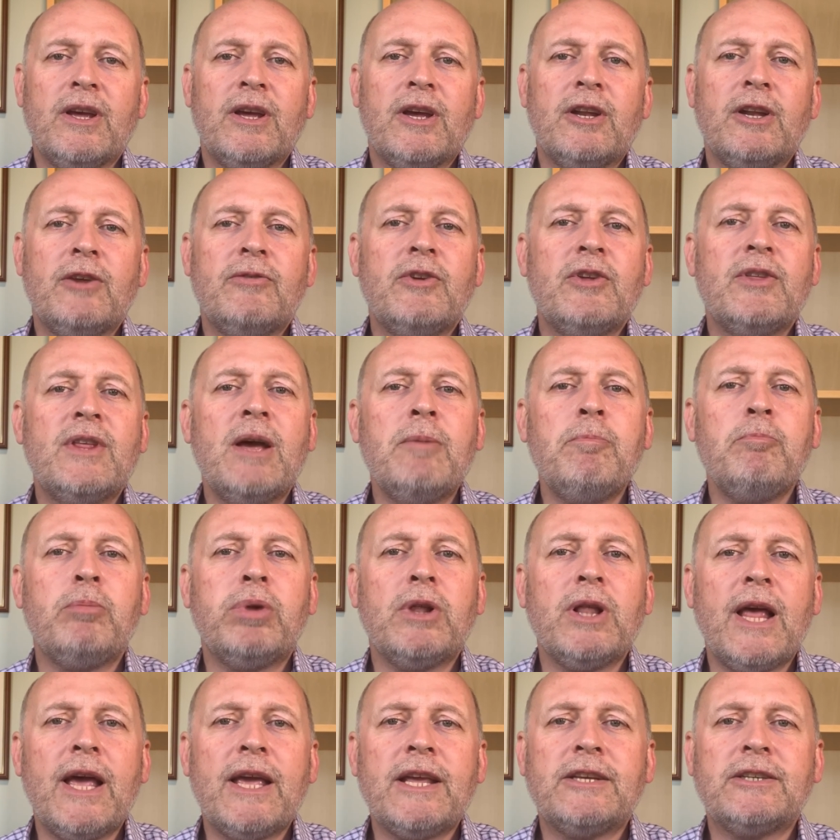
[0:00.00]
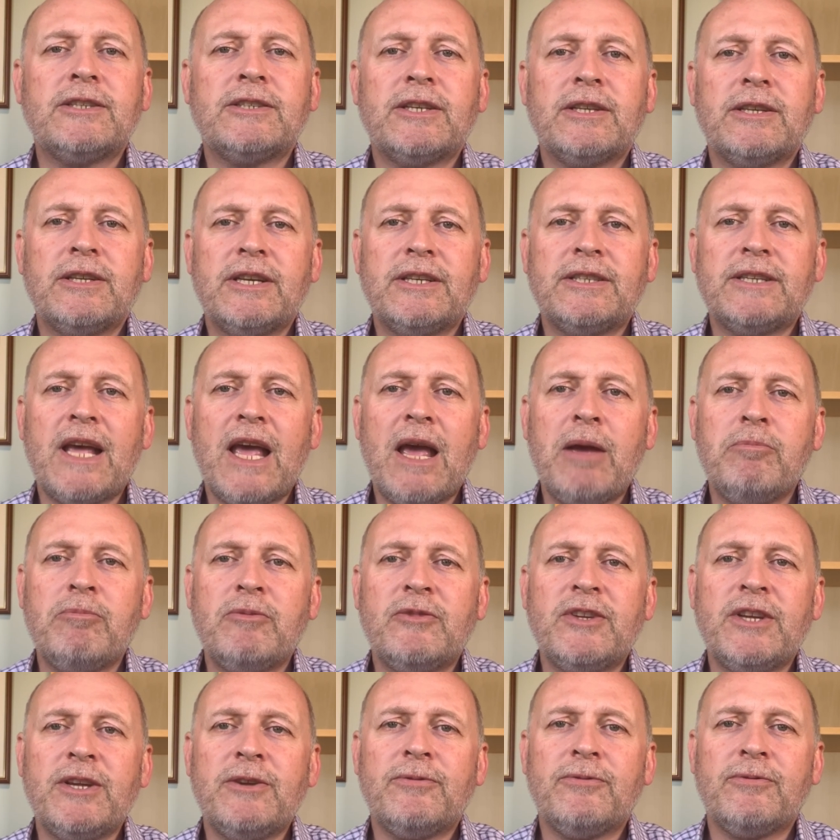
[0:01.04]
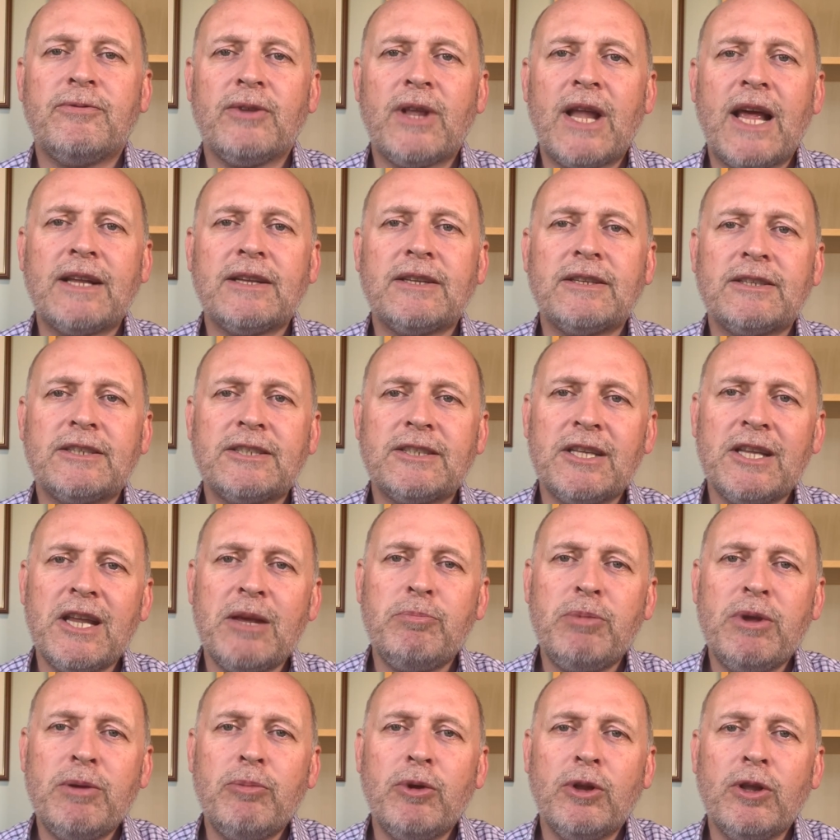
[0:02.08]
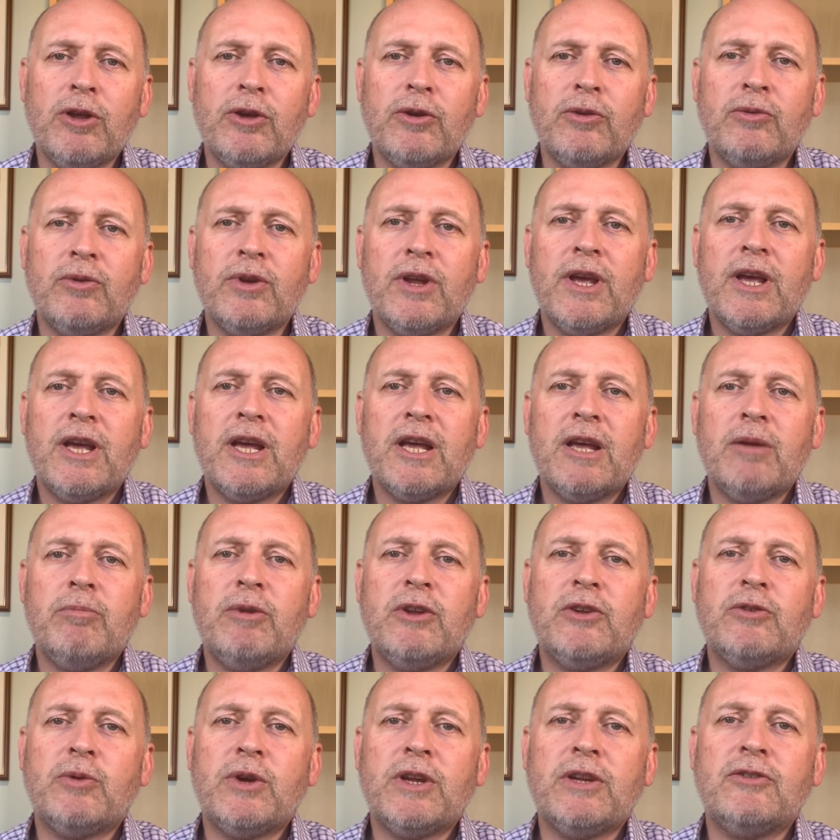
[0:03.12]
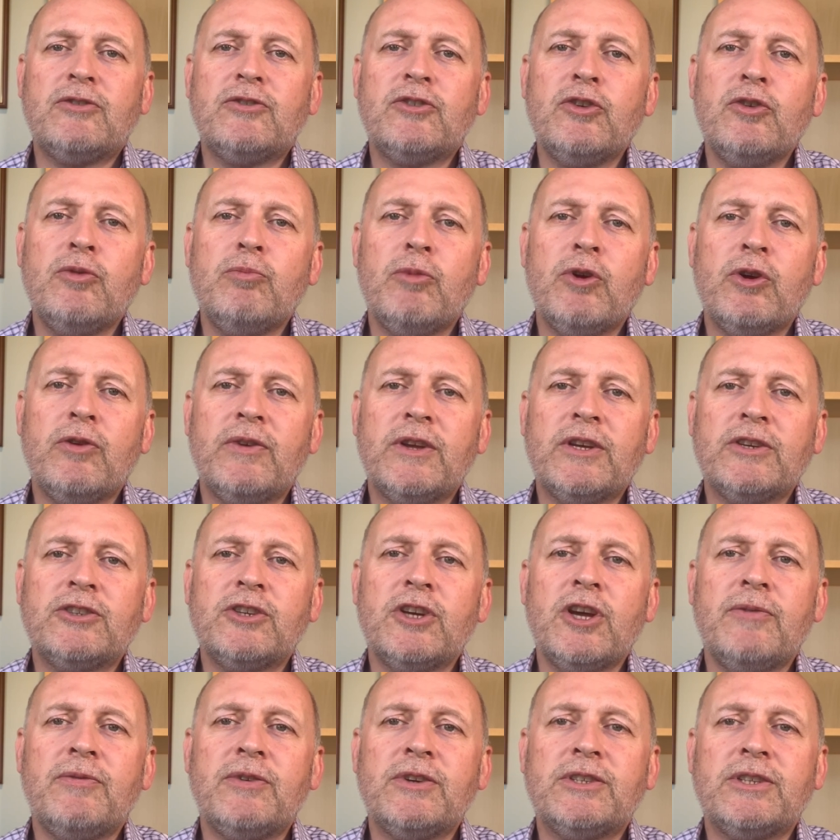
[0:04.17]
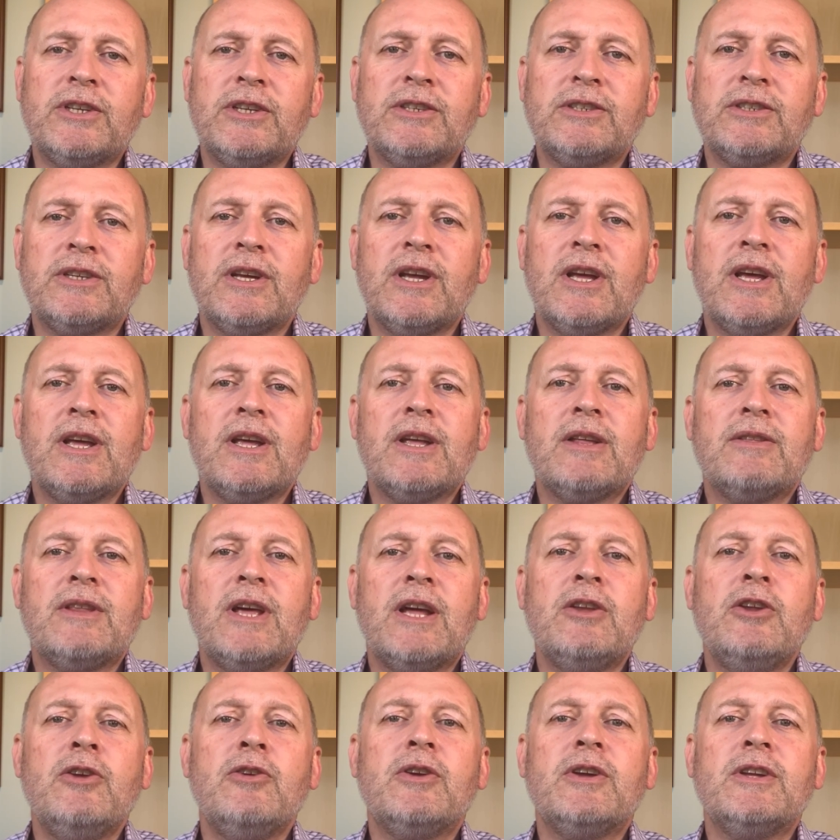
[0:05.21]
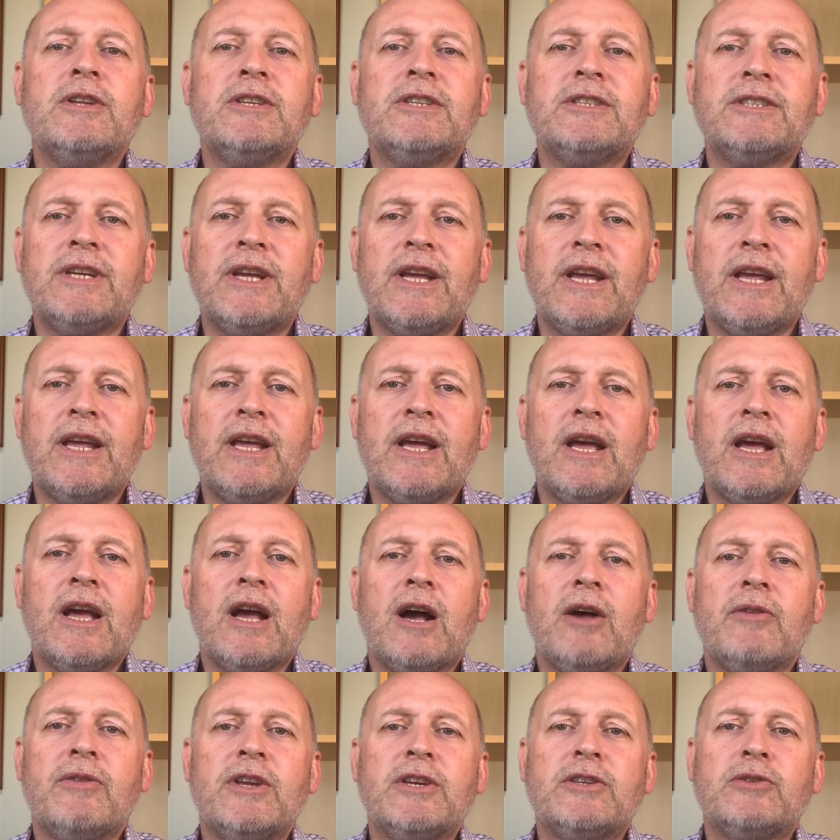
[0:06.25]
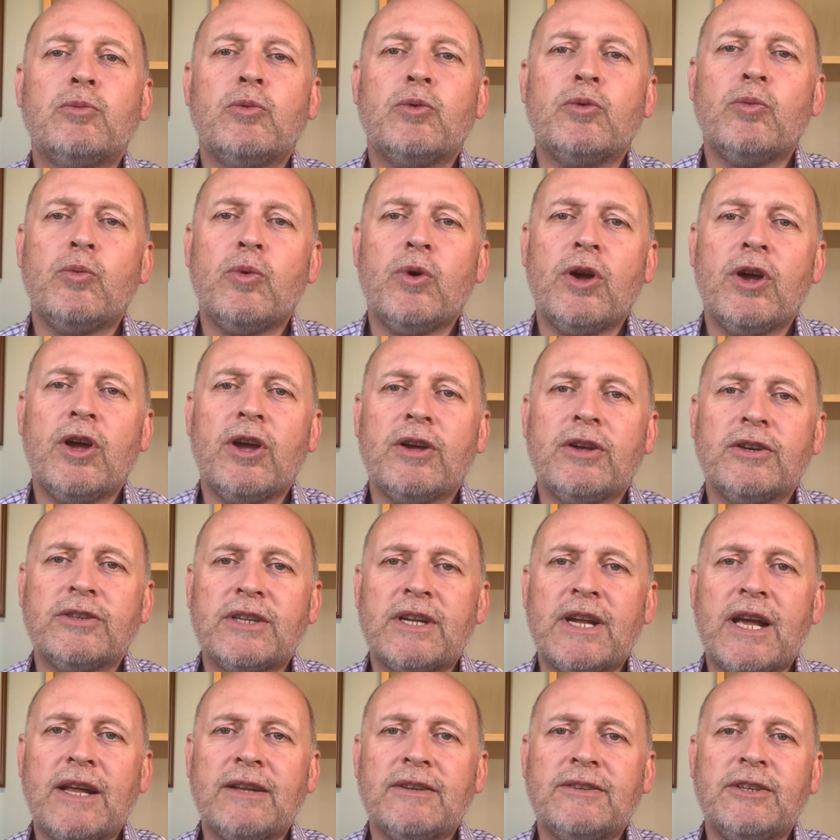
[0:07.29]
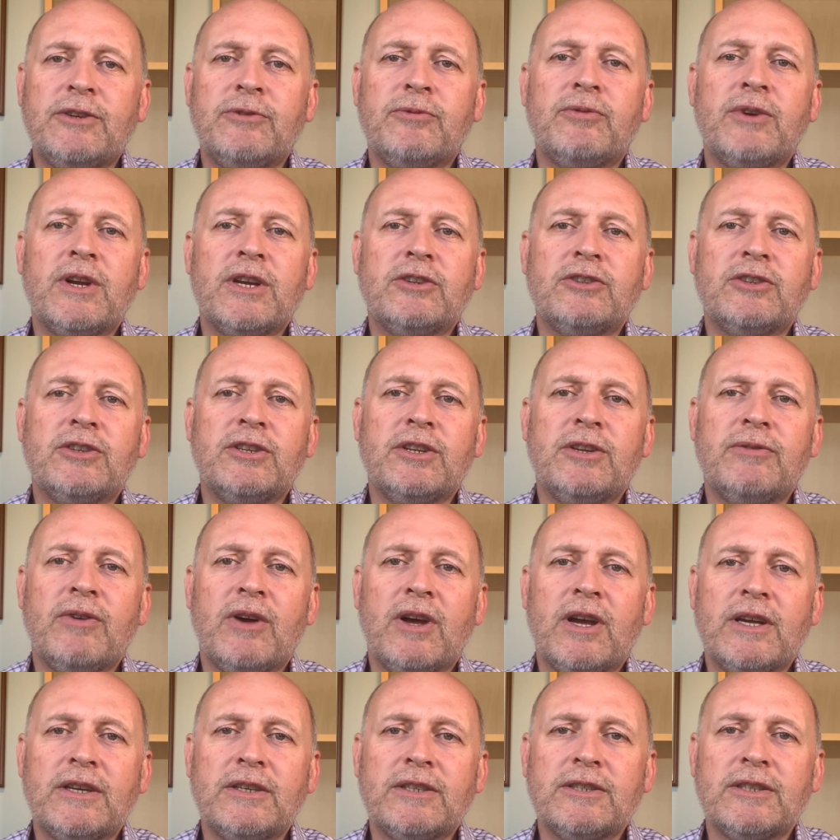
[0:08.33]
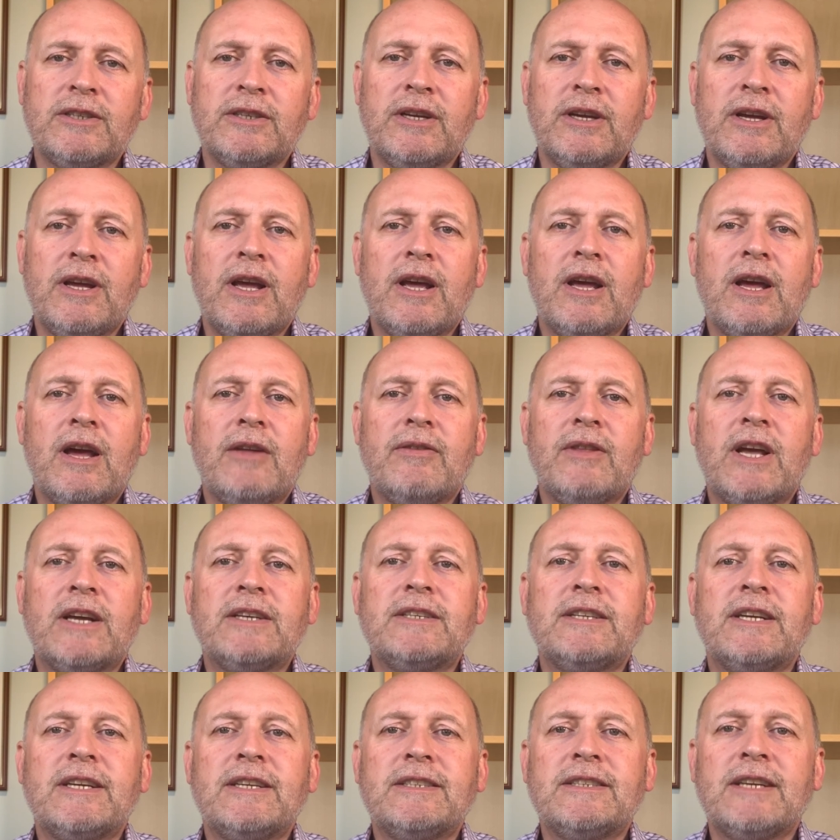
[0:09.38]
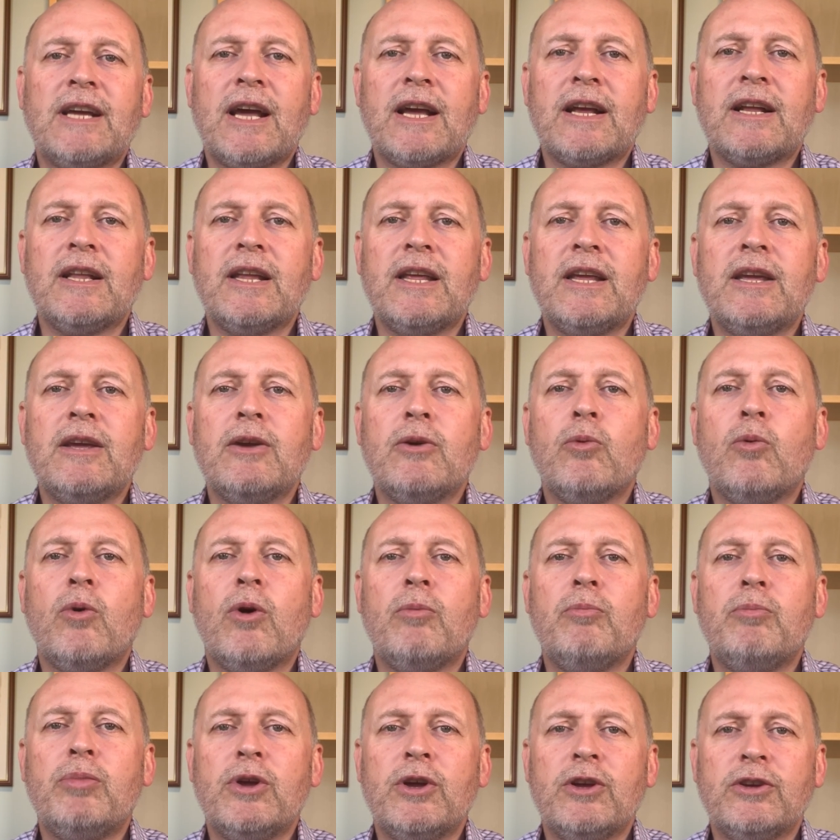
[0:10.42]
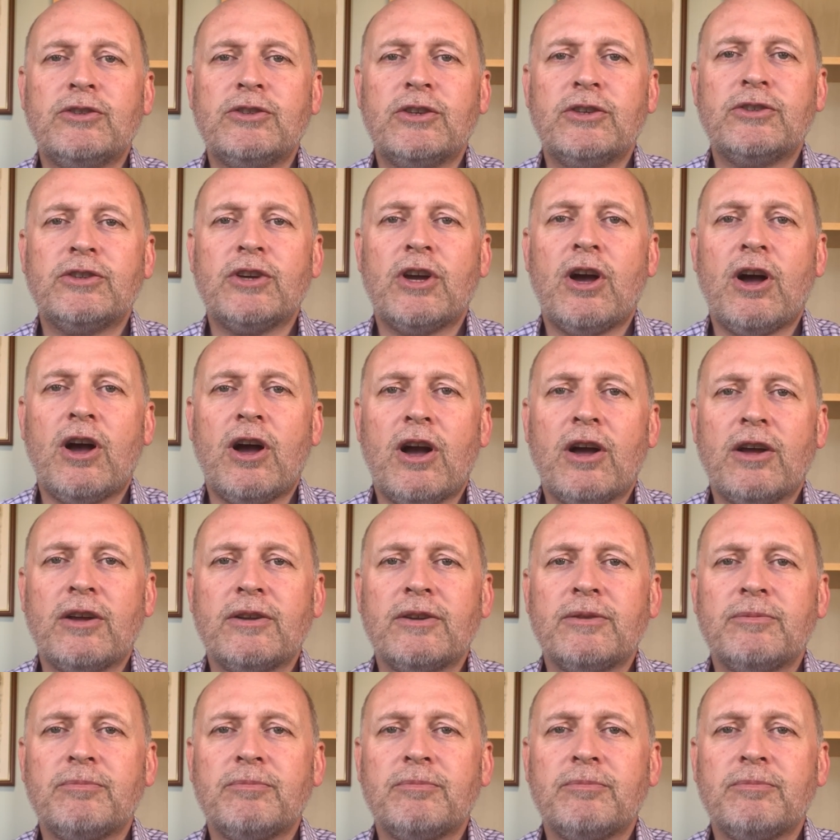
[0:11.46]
And if you then place this empty, flat, slippy balloon in between two moving surfaces, then you can see how this would work as an anti-friction device. And that's exactly what bursas are.